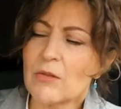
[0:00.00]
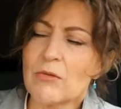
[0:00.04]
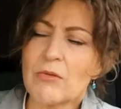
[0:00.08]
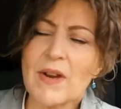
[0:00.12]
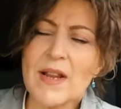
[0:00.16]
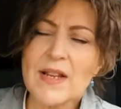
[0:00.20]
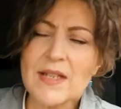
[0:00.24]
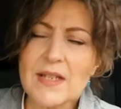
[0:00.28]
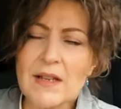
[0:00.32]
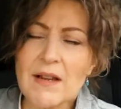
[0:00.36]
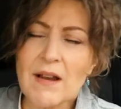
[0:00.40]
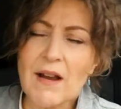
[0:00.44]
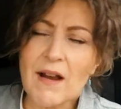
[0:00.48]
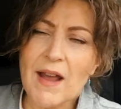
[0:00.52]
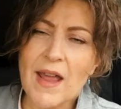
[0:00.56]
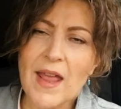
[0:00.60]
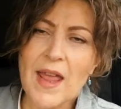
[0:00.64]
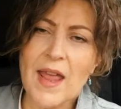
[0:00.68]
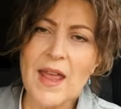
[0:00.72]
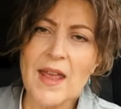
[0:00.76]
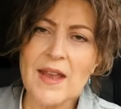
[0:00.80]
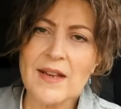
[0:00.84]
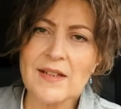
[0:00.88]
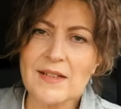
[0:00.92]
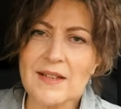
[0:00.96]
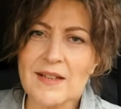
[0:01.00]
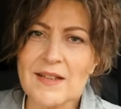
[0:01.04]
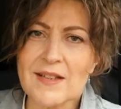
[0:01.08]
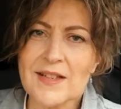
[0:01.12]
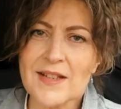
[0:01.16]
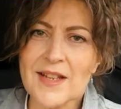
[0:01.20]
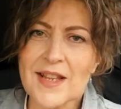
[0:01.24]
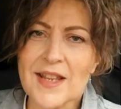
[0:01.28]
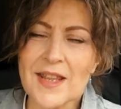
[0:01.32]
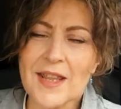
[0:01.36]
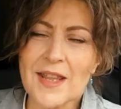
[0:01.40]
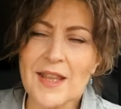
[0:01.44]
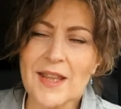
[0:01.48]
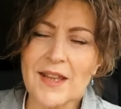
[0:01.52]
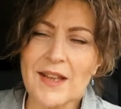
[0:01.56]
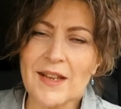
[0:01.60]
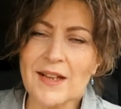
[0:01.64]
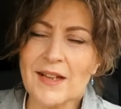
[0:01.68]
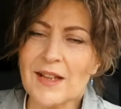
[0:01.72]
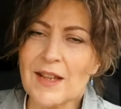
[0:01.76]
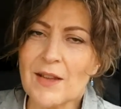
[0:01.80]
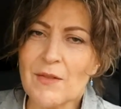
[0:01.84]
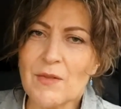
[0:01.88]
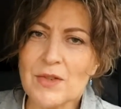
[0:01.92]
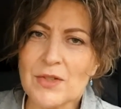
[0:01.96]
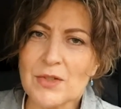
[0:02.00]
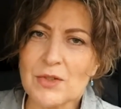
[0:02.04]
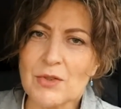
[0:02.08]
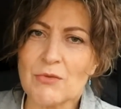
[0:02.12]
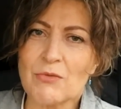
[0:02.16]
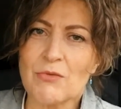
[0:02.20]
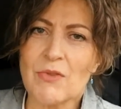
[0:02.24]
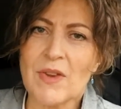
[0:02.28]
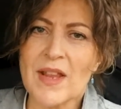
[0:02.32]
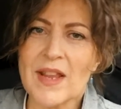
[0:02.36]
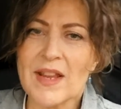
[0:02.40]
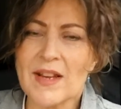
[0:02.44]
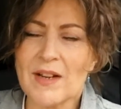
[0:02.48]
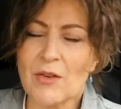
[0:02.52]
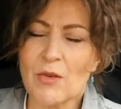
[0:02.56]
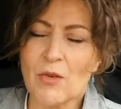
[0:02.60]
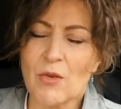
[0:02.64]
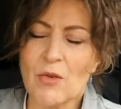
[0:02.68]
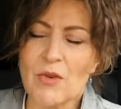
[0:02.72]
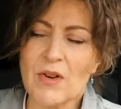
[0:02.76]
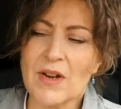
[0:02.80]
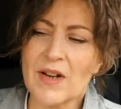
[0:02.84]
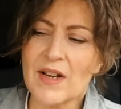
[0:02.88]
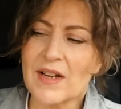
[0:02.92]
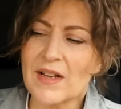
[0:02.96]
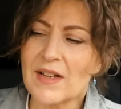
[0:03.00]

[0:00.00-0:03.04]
raising our hands and singing and give us the rain, Lord,